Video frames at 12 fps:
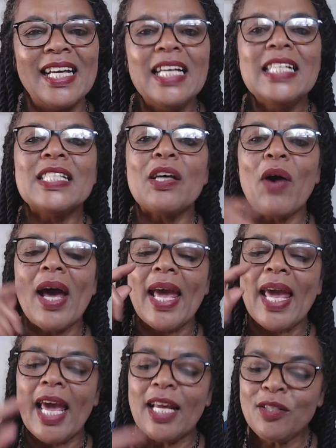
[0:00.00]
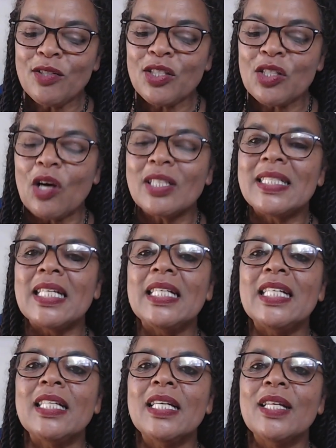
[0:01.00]
So I had to start
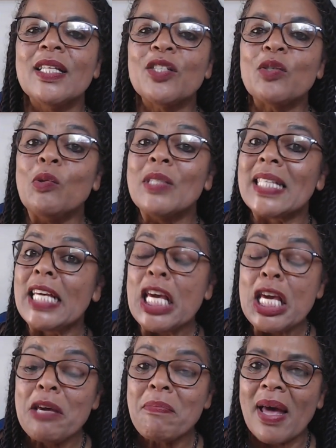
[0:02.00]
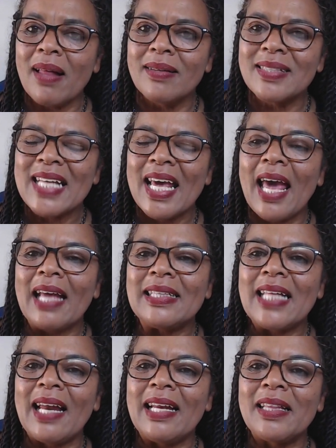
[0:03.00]
sending the schools emails and
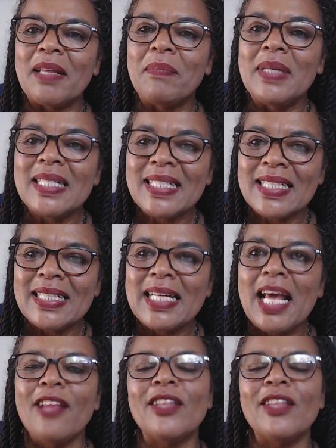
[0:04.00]
telling them, listen,